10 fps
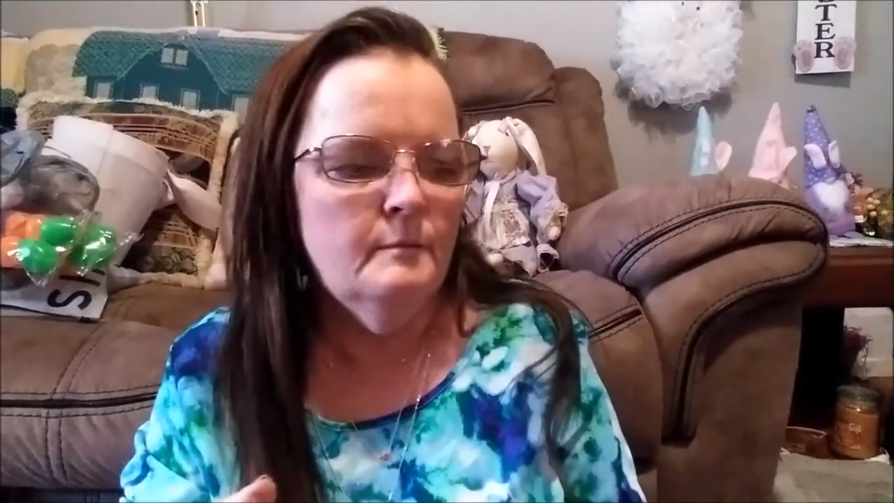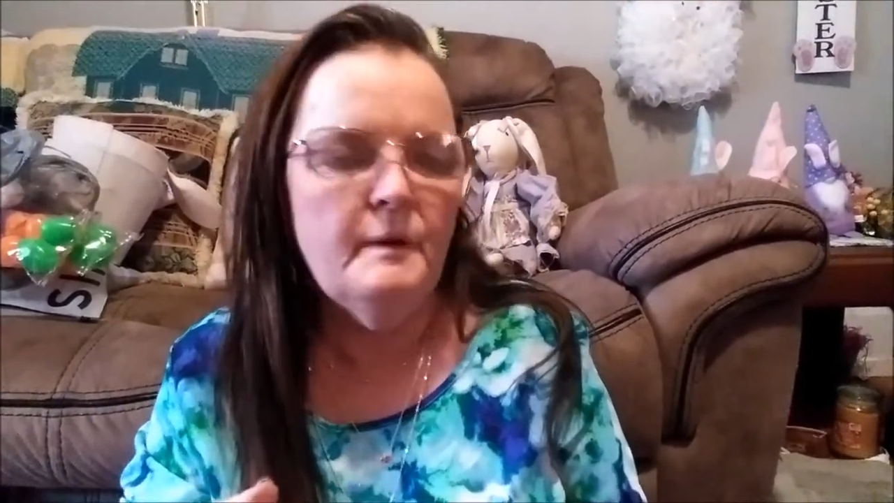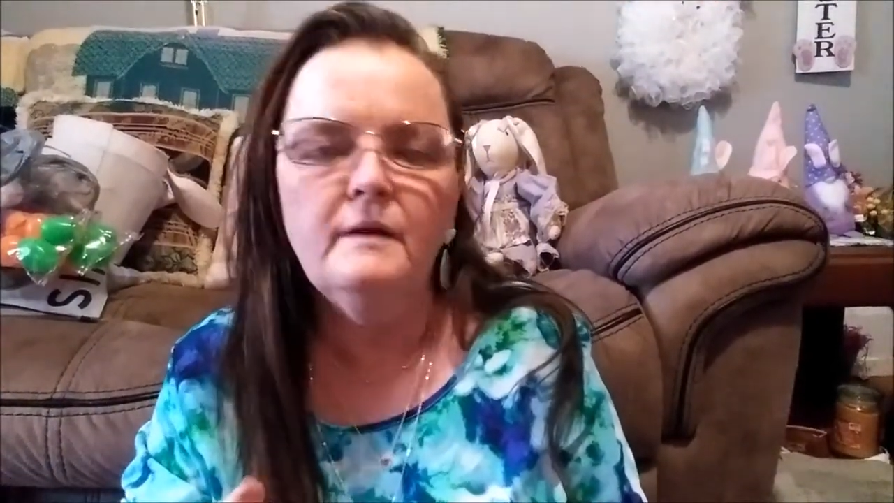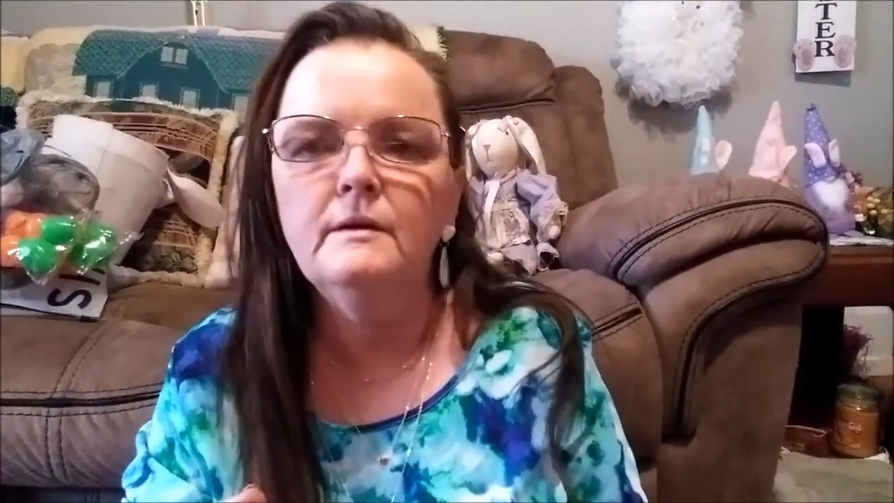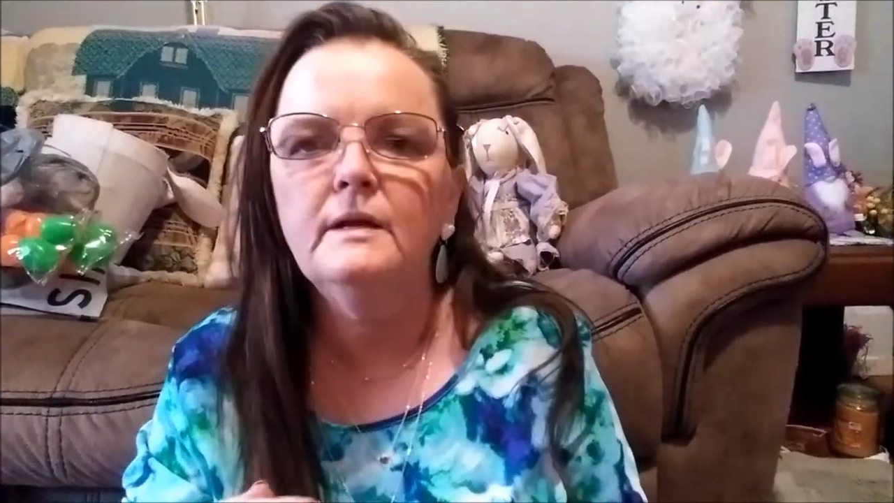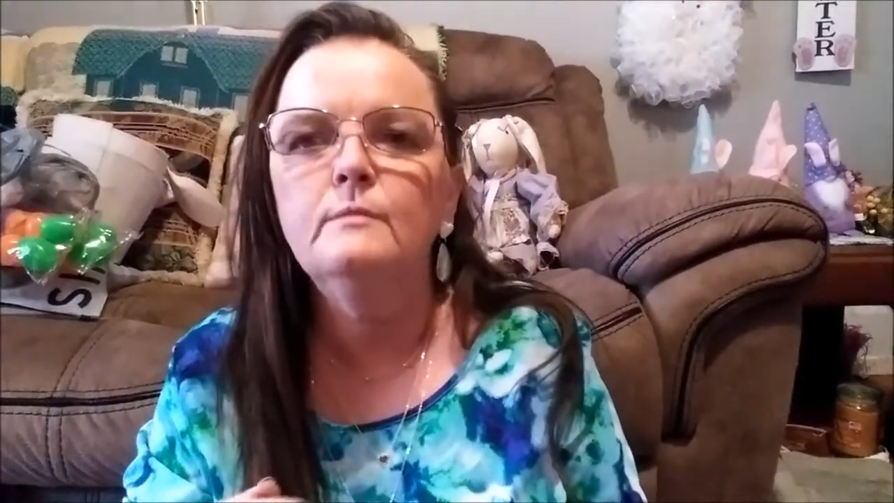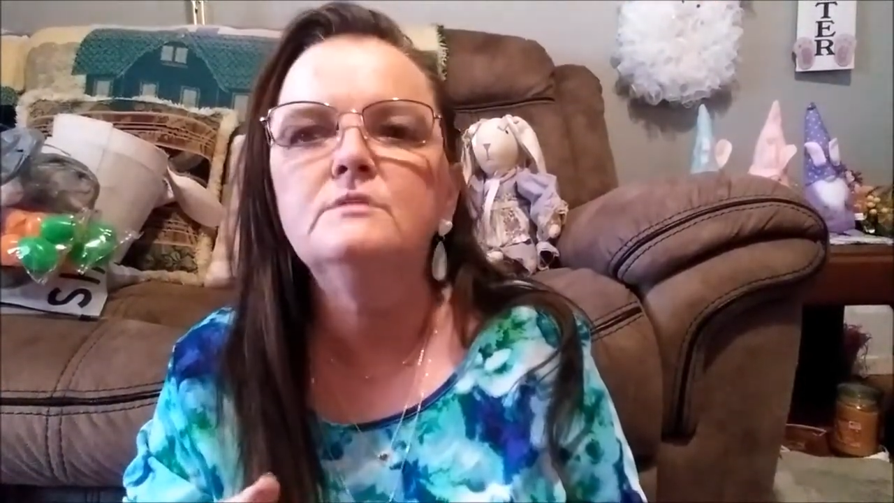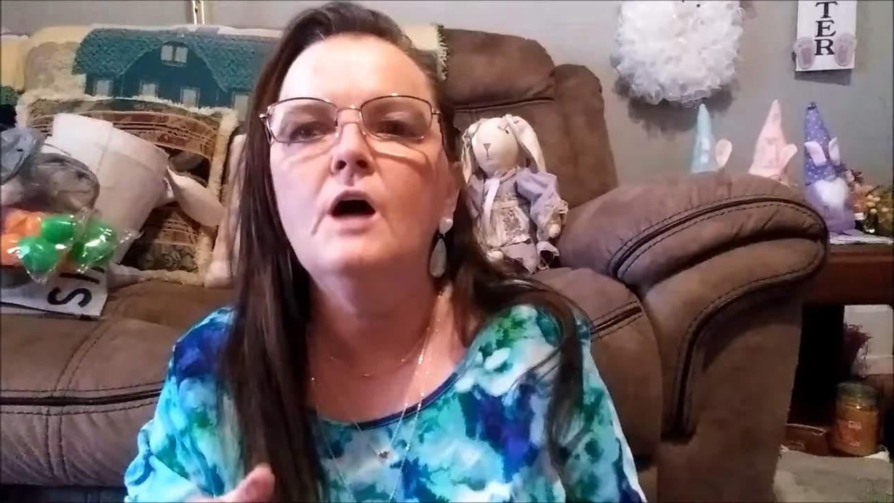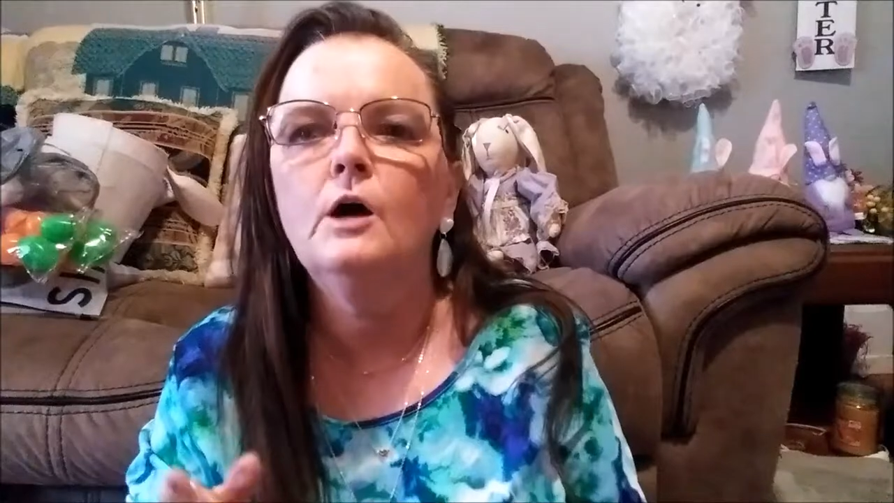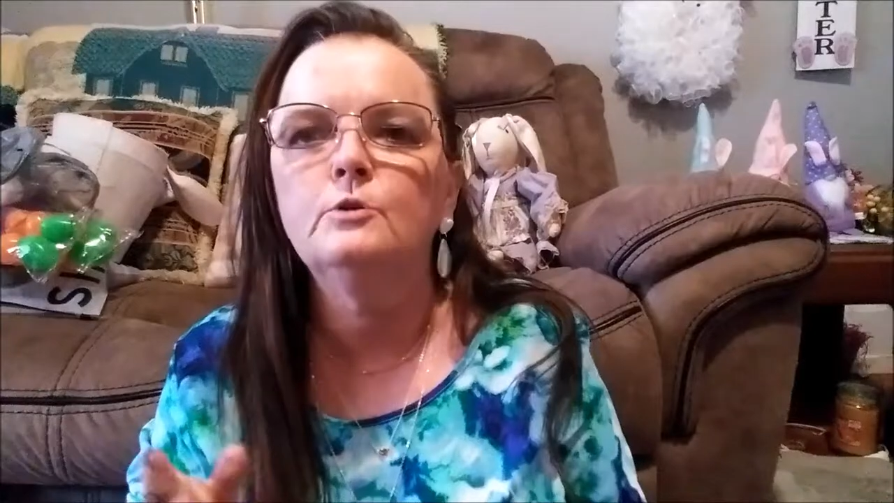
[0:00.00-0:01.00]
apparently he
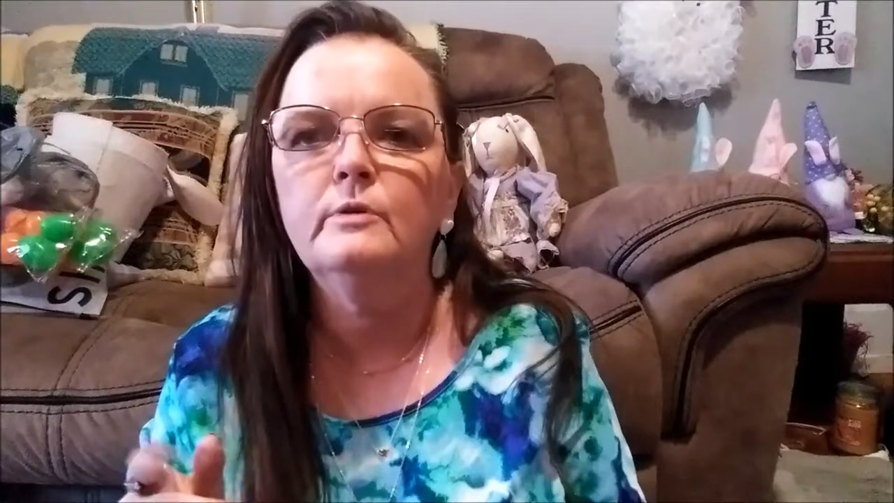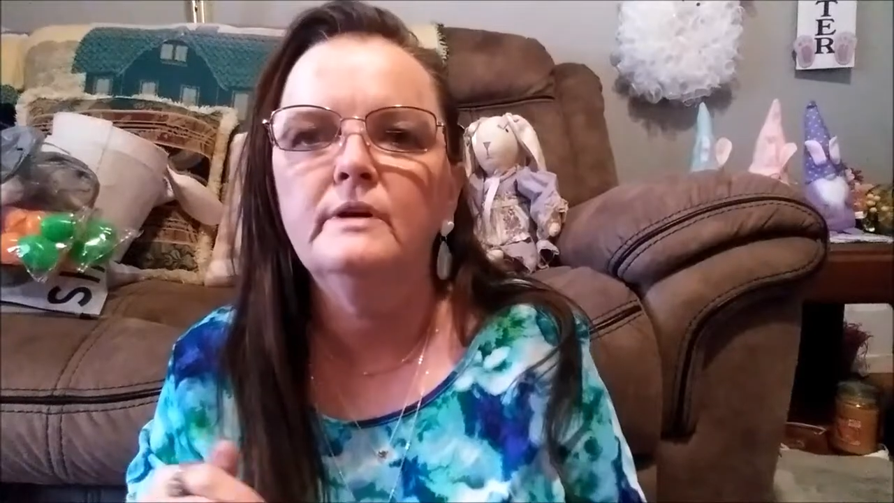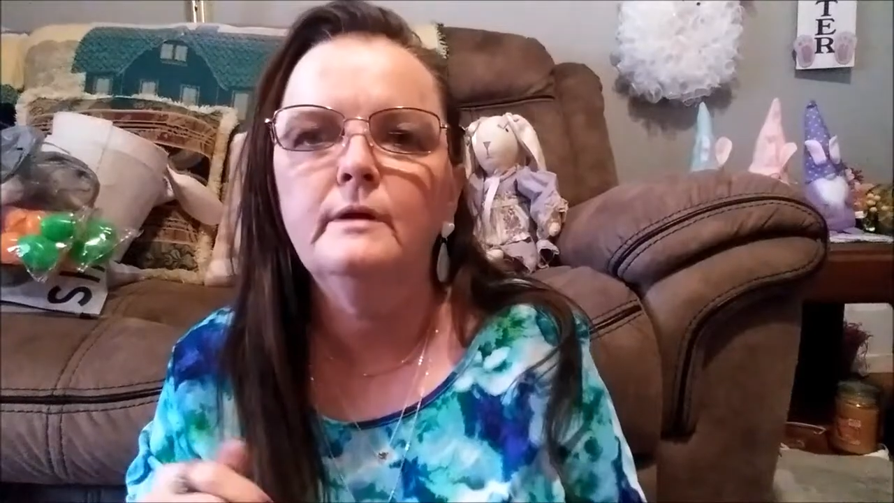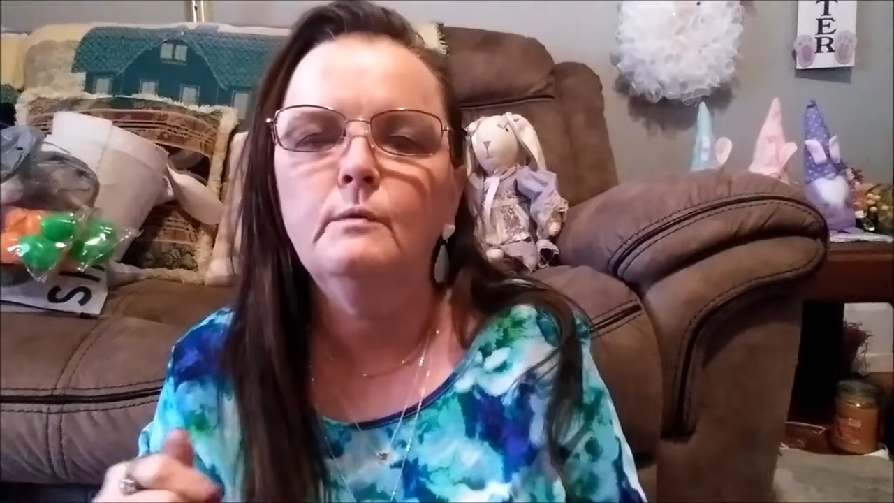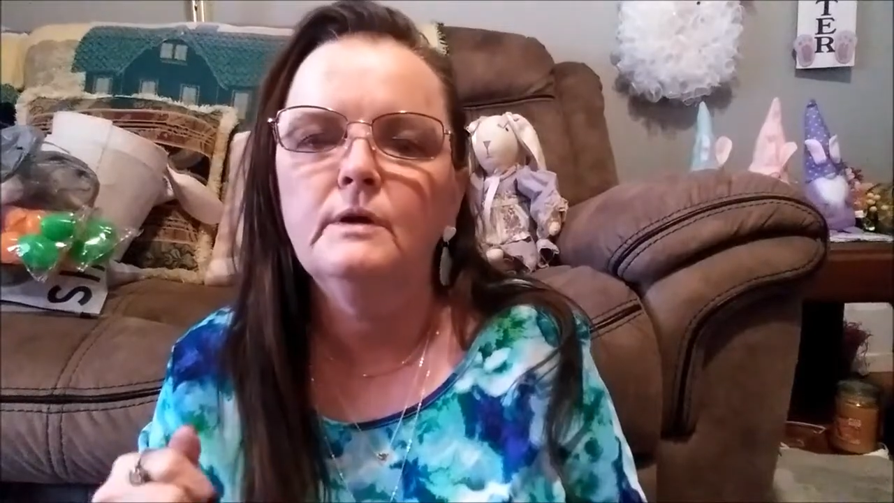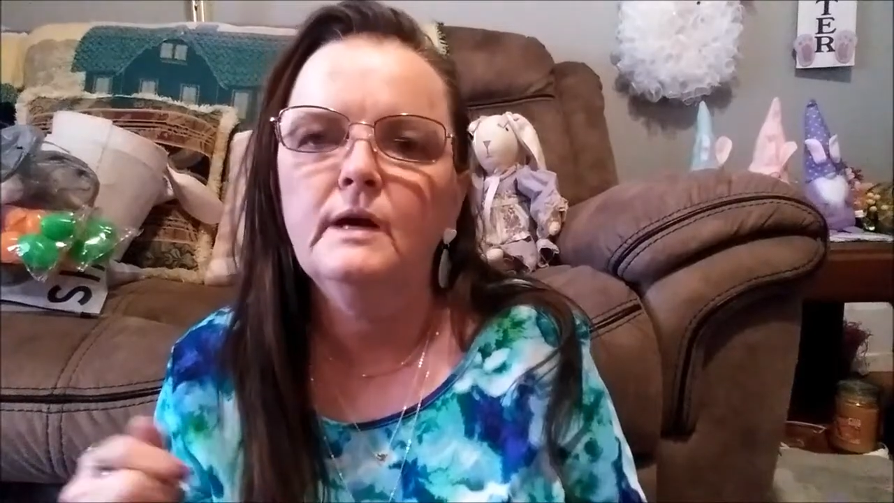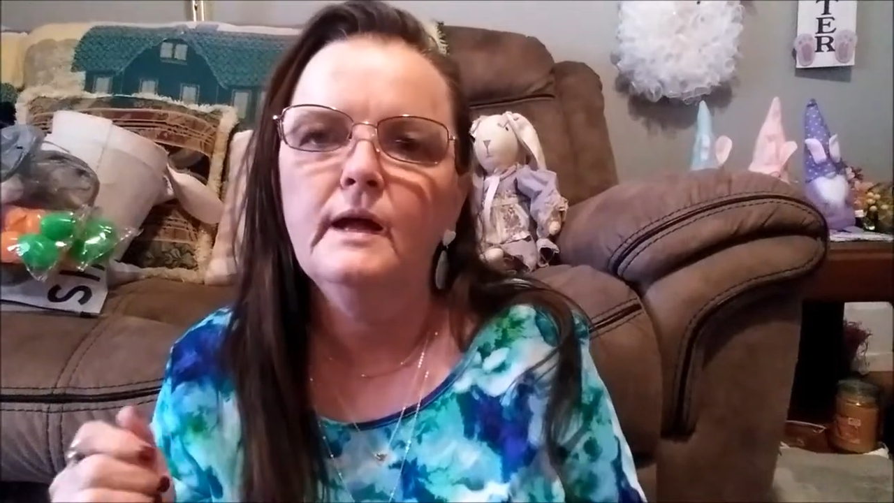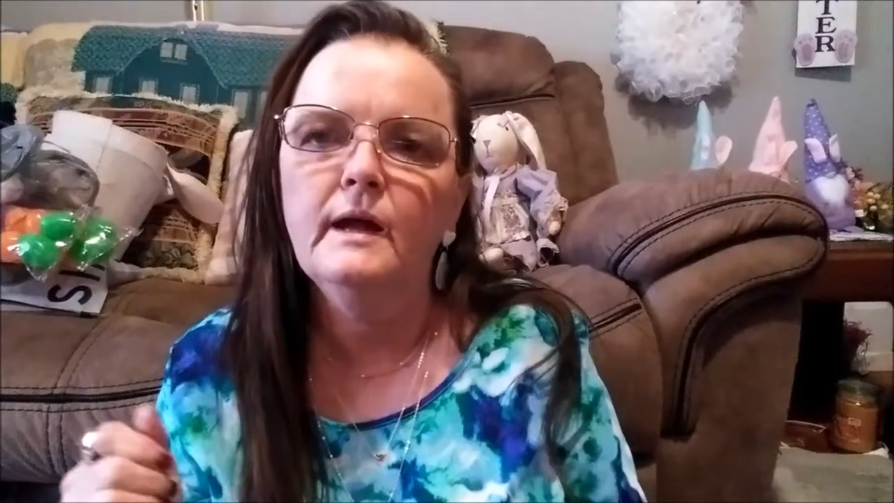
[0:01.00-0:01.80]
was hungry and he wanted an